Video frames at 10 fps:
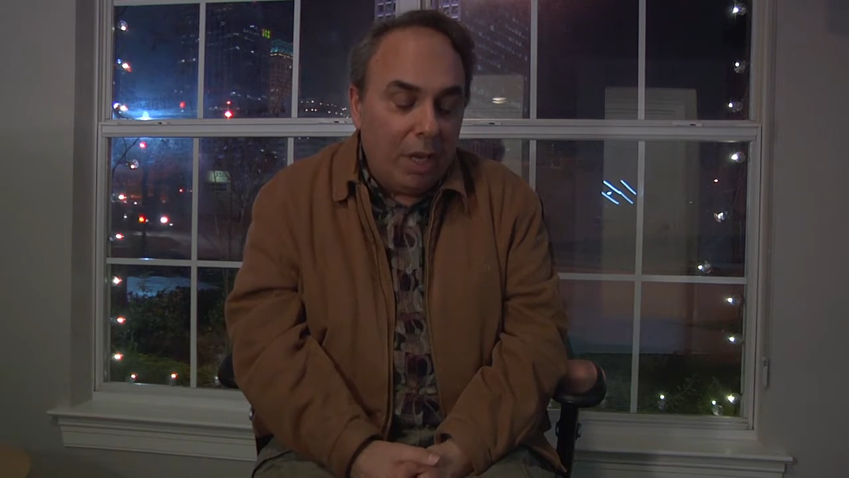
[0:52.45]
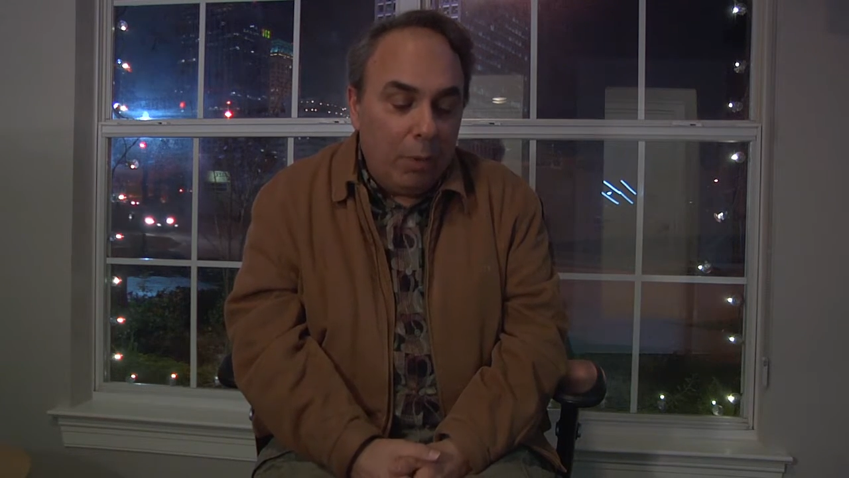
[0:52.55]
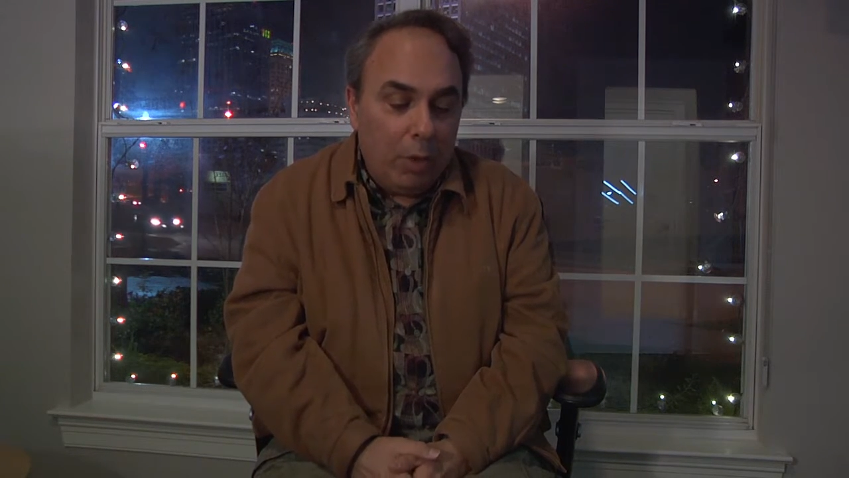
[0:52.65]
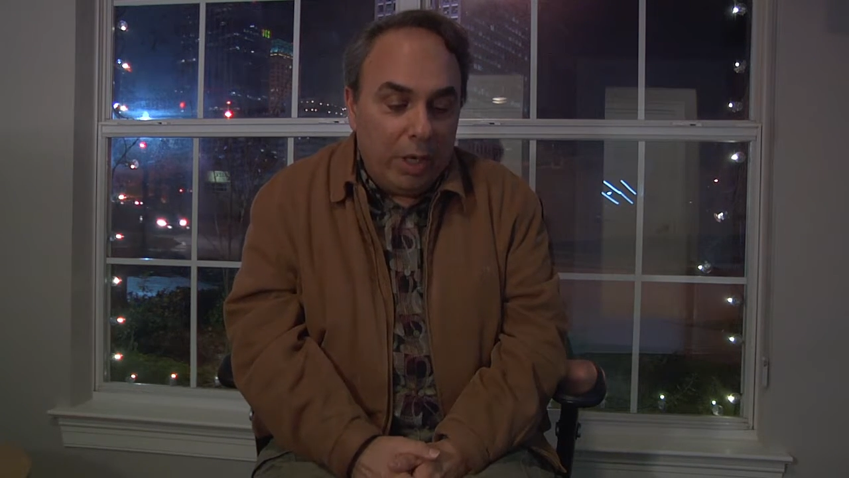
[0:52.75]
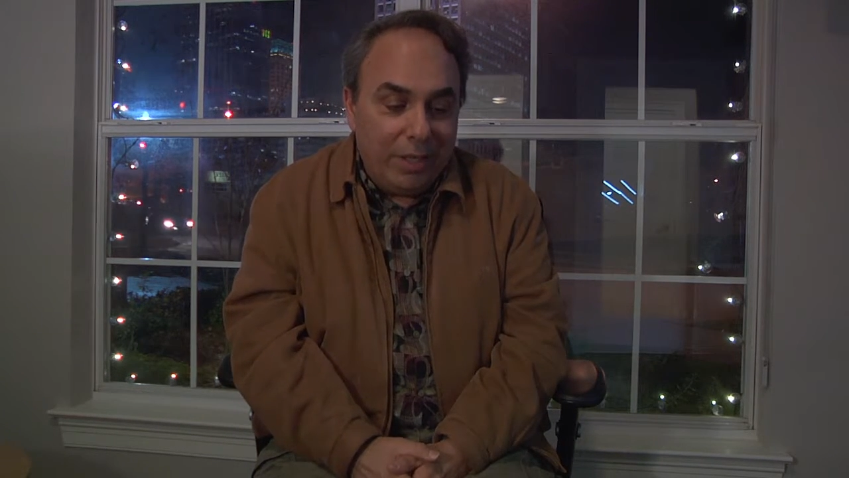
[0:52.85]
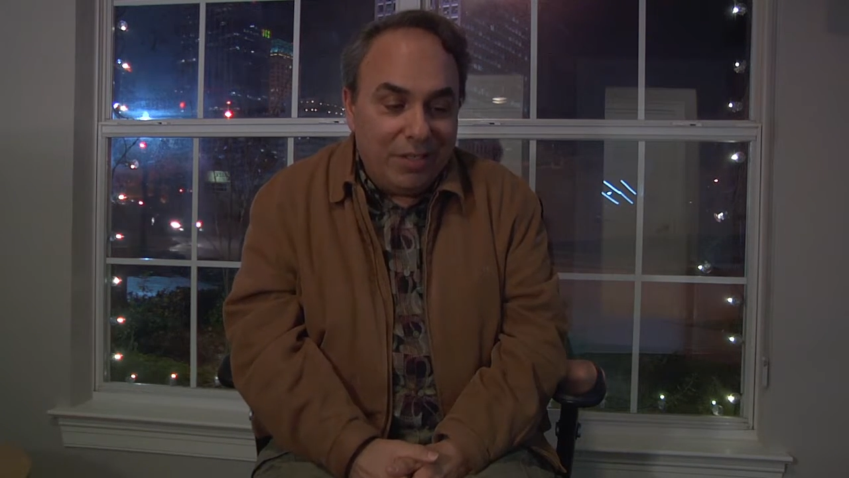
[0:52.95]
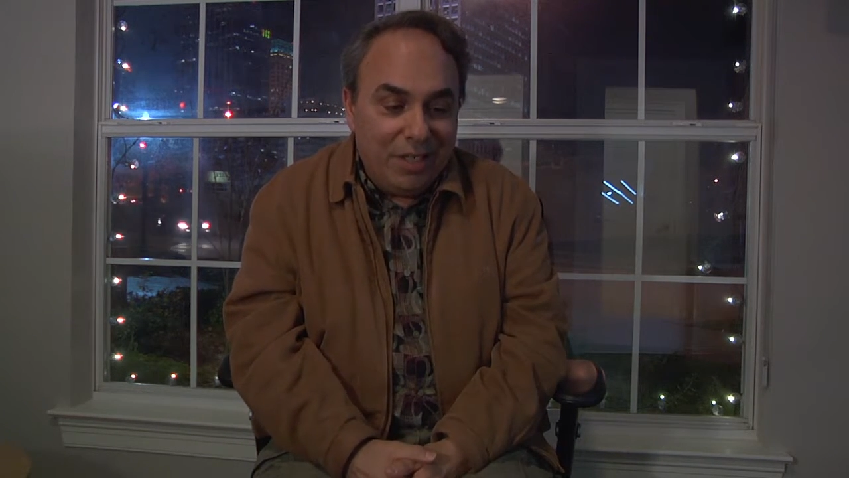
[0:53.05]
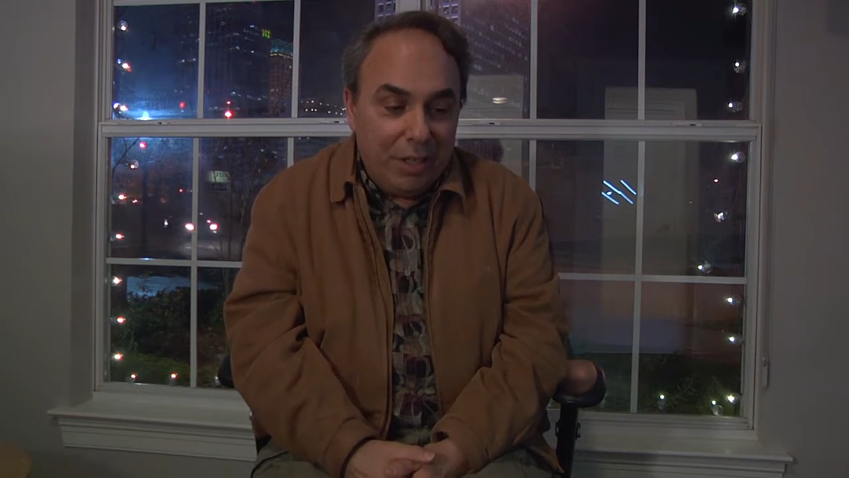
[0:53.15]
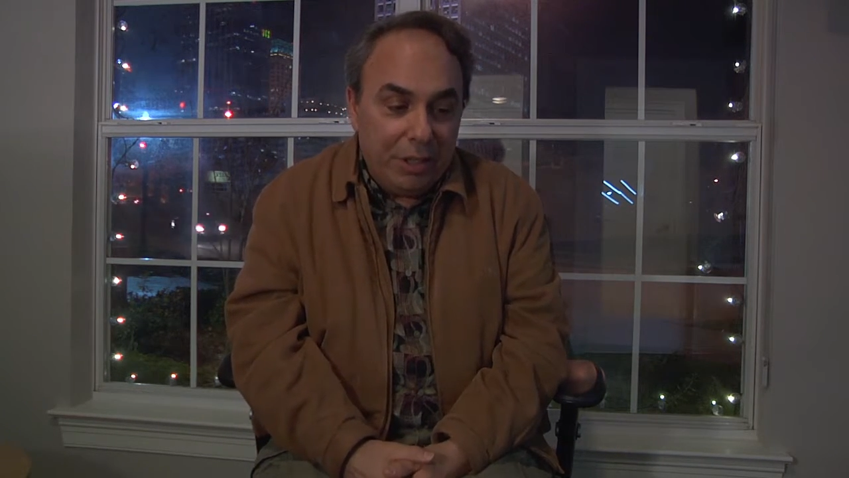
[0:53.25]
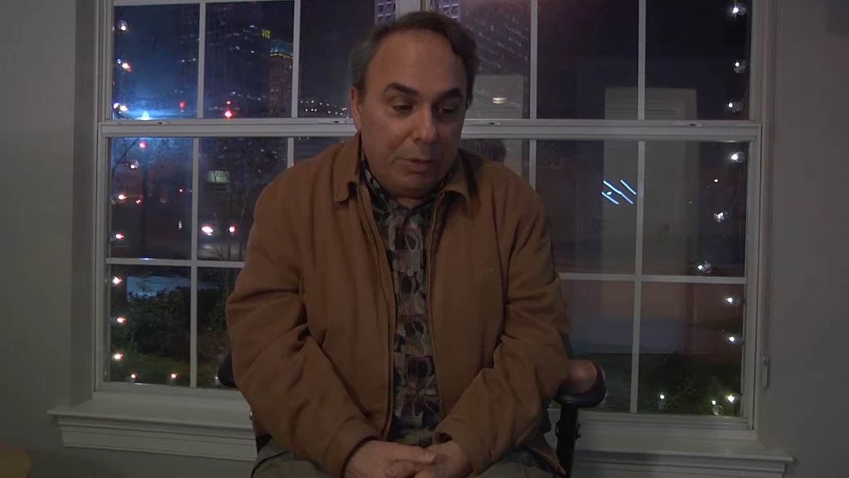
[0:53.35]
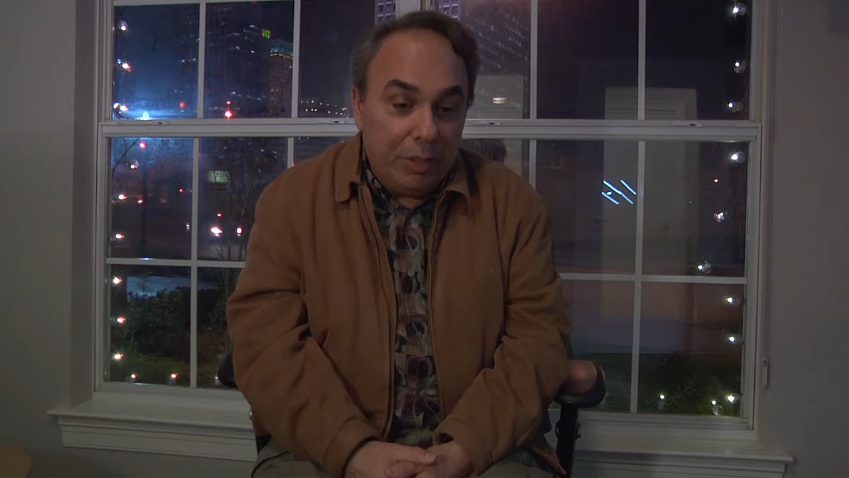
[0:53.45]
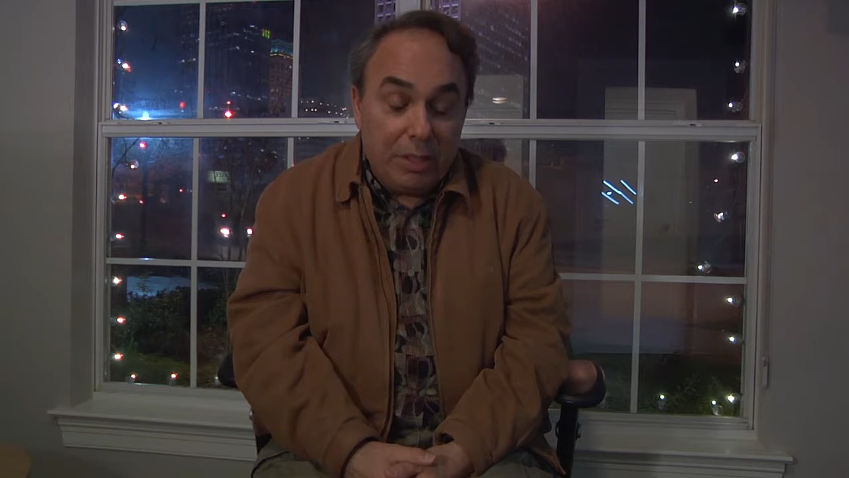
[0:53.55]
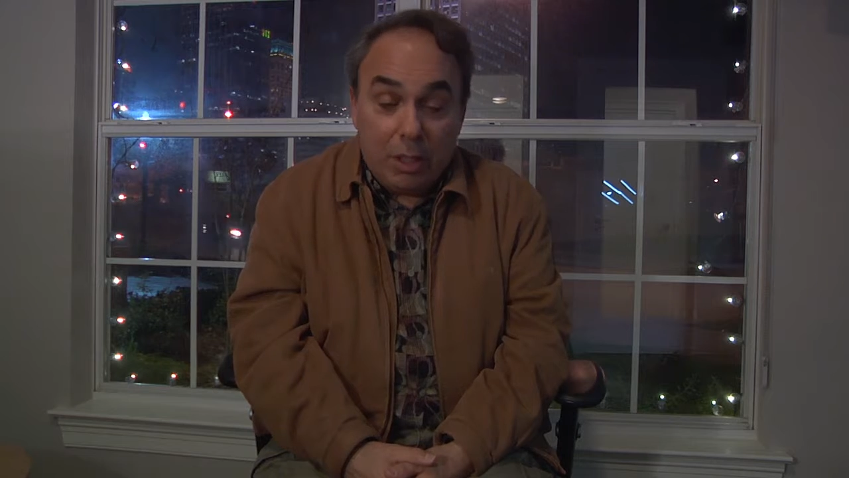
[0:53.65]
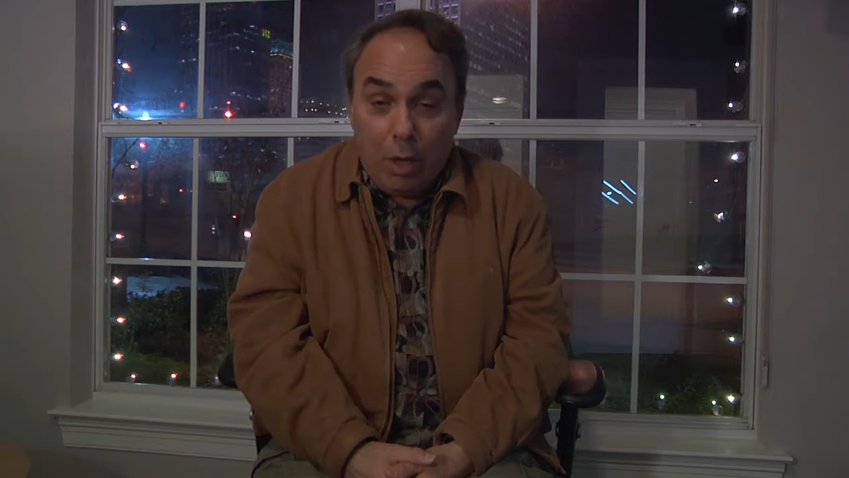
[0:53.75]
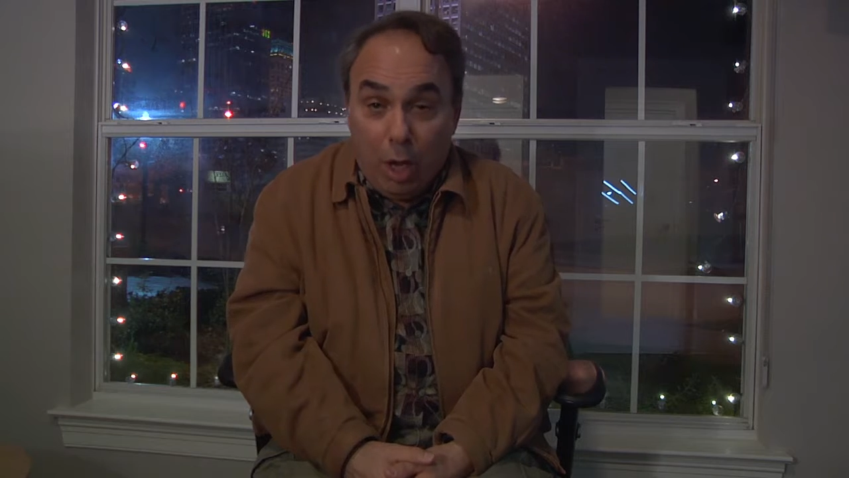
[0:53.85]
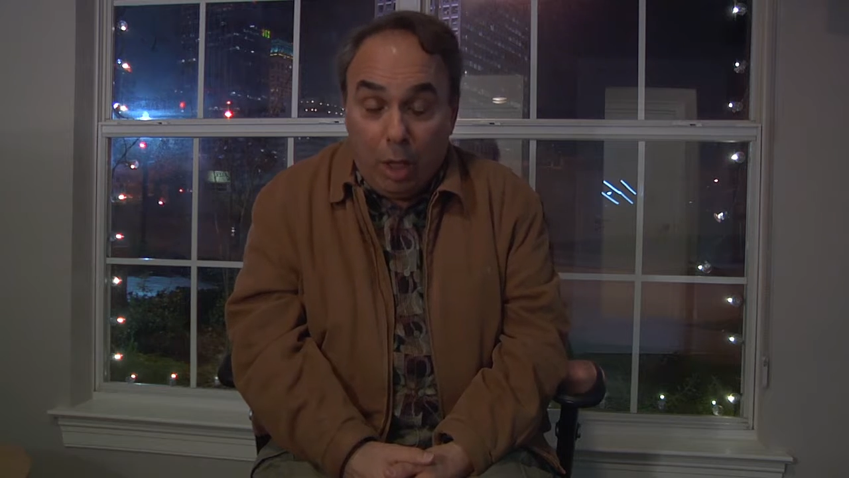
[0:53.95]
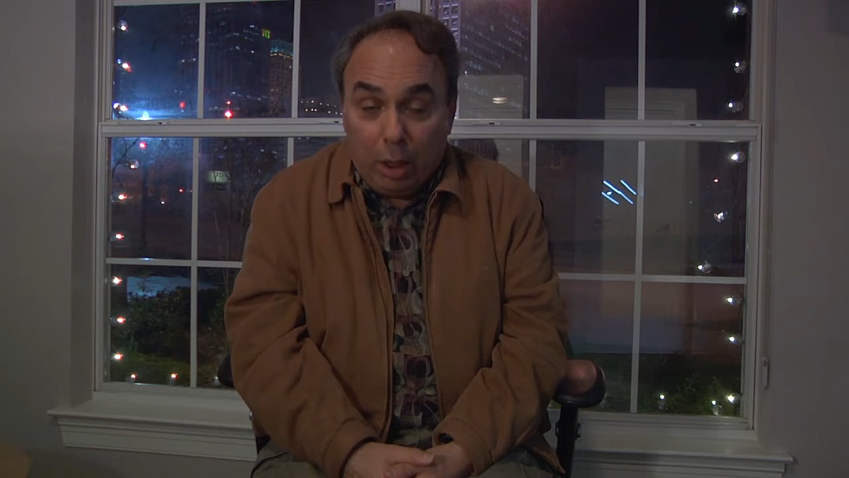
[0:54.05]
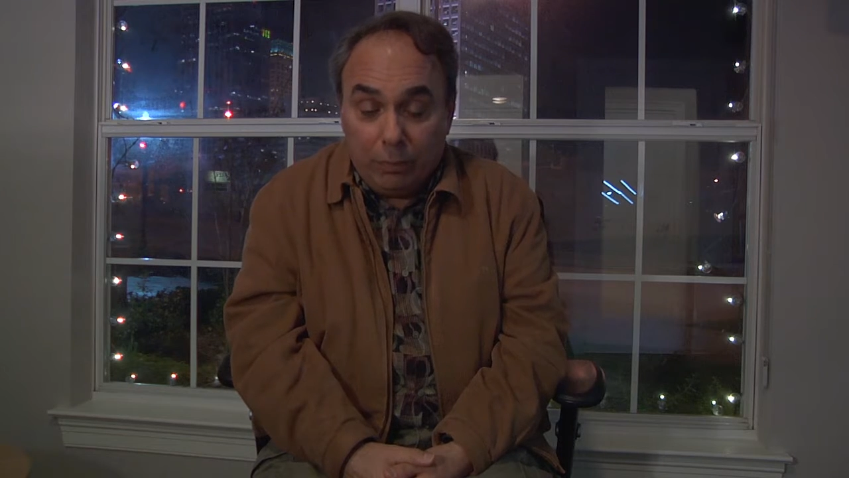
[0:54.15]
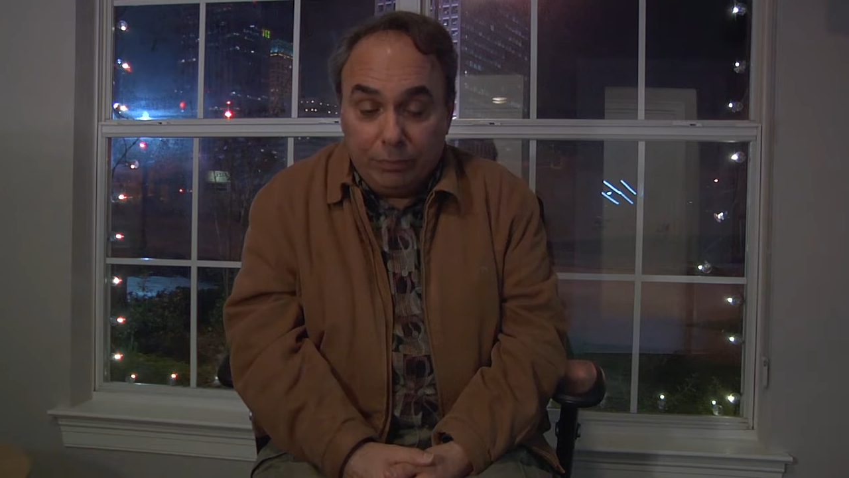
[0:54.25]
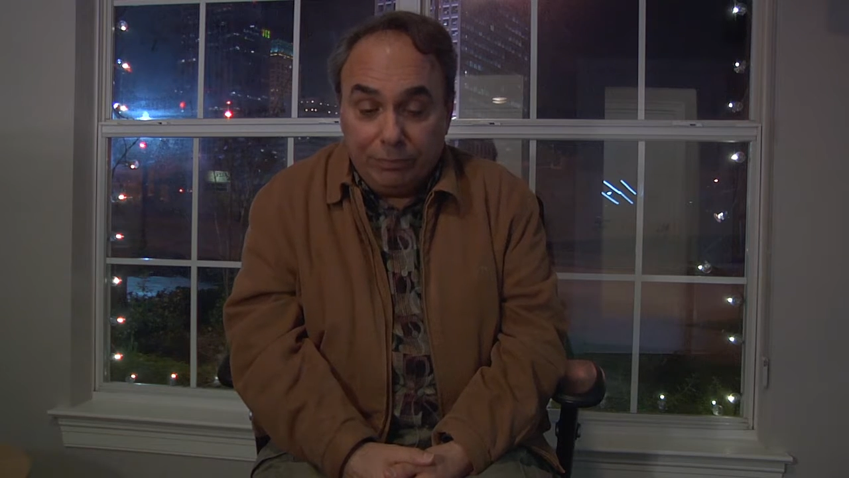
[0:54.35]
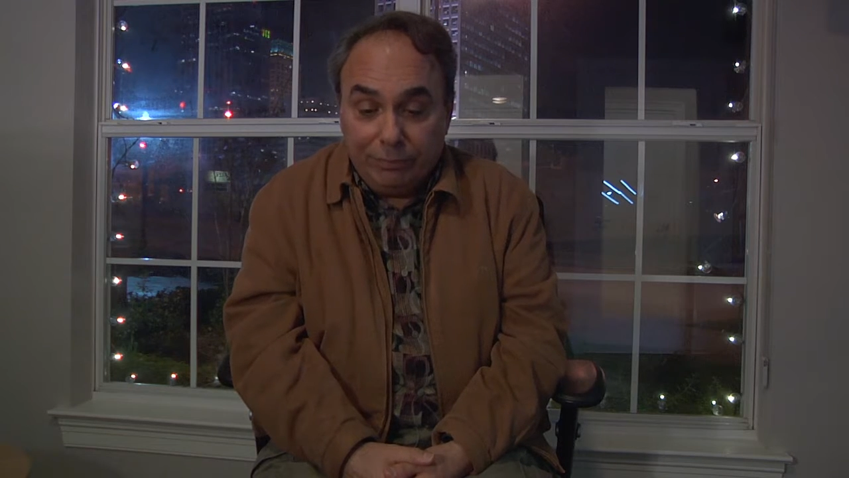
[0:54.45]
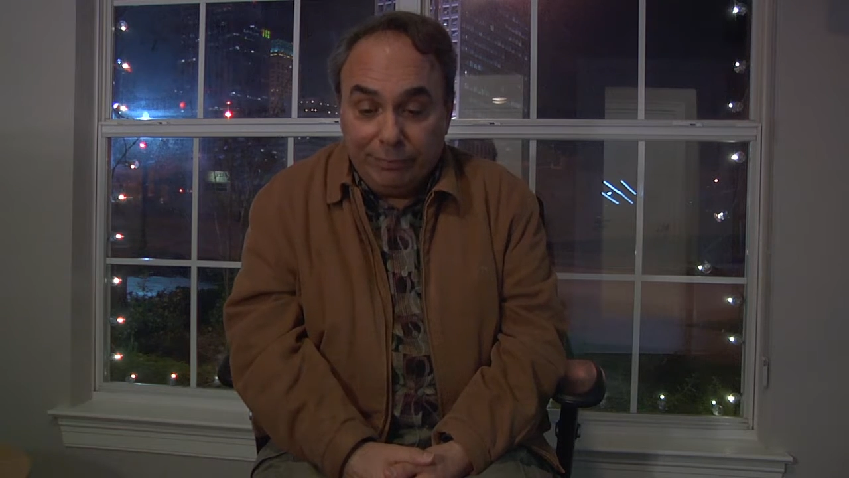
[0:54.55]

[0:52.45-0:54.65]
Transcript: I wanted to tell you. It's a call.